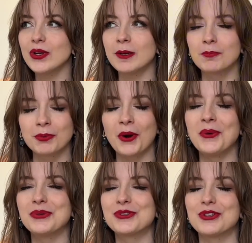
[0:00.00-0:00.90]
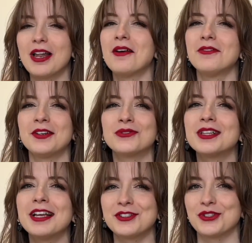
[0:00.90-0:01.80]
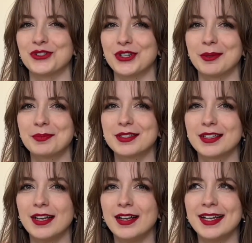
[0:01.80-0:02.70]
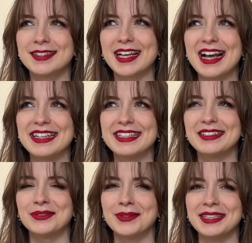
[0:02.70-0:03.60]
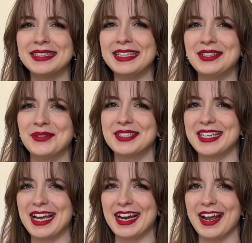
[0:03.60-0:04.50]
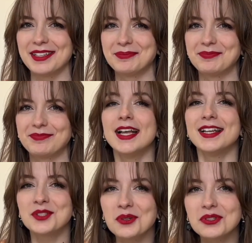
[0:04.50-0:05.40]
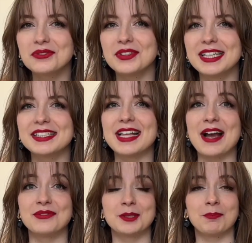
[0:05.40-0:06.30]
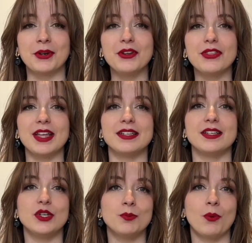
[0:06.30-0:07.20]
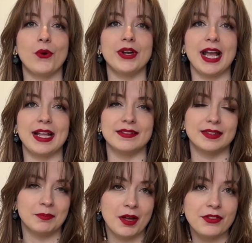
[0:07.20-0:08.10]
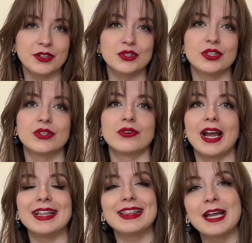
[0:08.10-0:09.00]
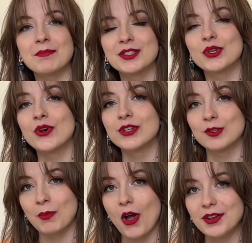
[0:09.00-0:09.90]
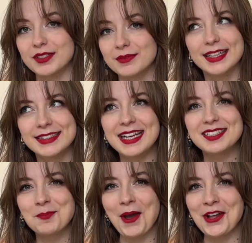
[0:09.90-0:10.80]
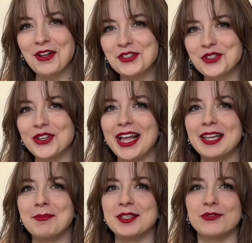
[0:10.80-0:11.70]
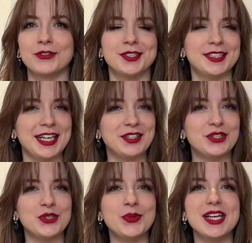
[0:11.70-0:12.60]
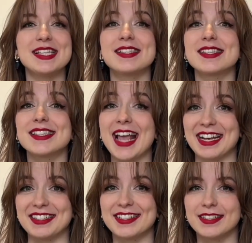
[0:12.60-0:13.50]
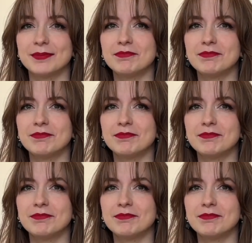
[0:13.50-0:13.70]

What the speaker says: you approach love and relationships. It's kind of written in your DNA. It's also released after birth in the newborn and the mother to create that maternal bond. Next biological element for scene 2 is scent.